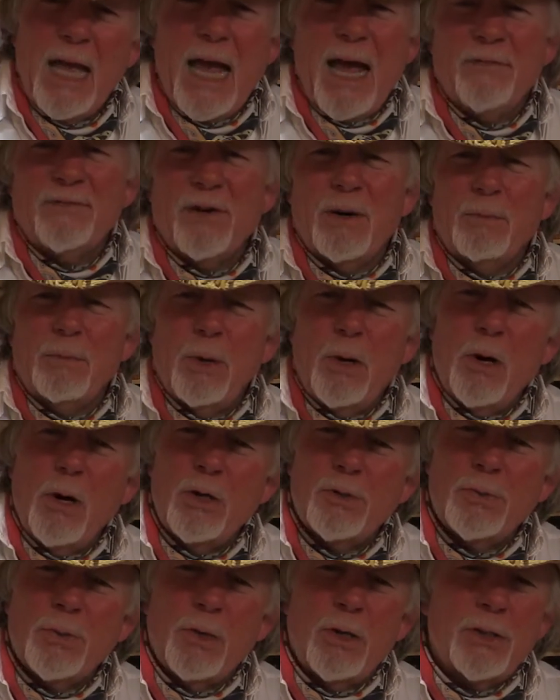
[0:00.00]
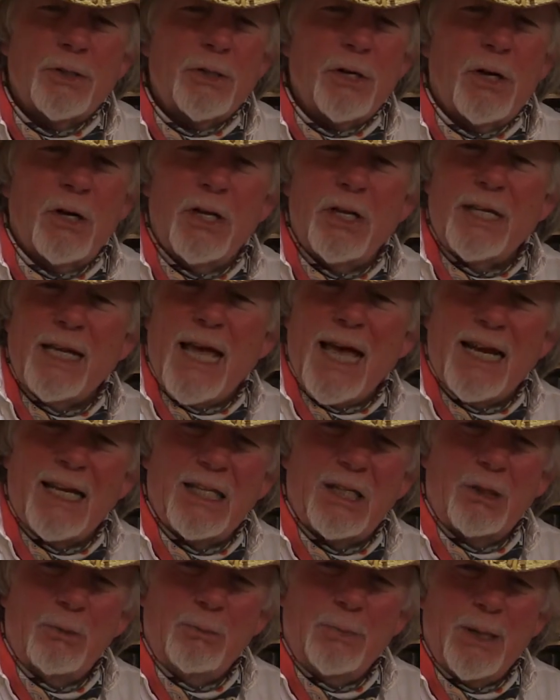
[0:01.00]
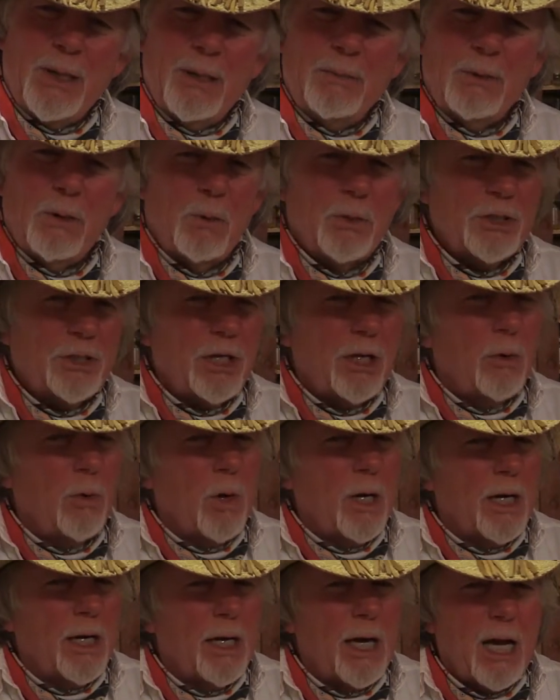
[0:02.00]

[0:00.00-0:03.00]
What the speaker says: After it boils, we're going to turn it down a little bit, but we still want a